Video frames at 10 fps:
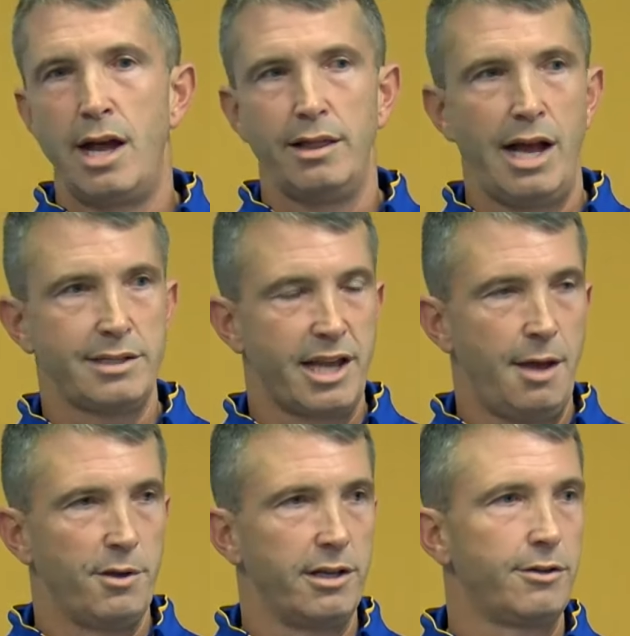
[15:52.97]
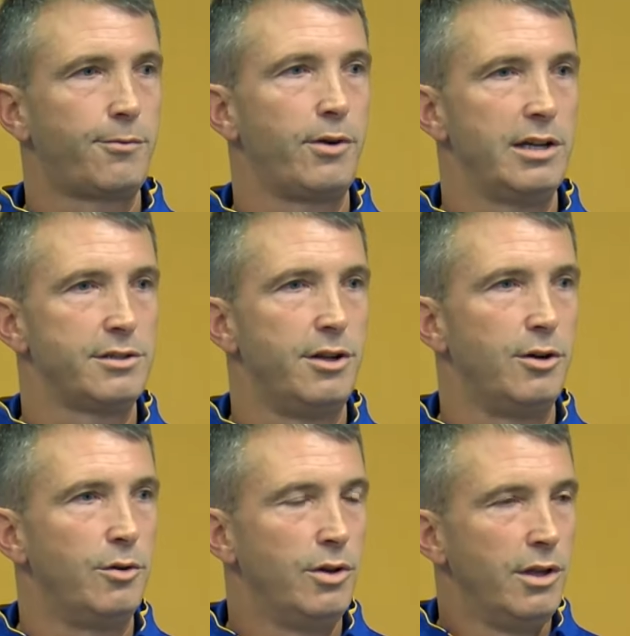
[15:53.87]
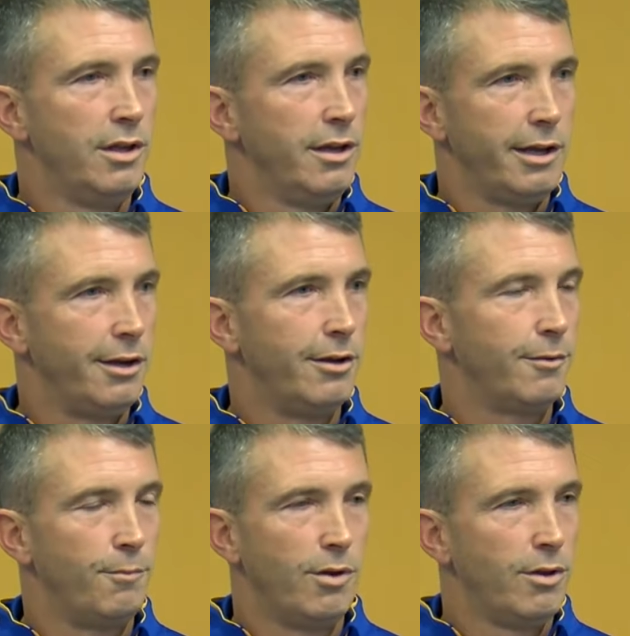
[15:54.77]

that last game against Fresno in a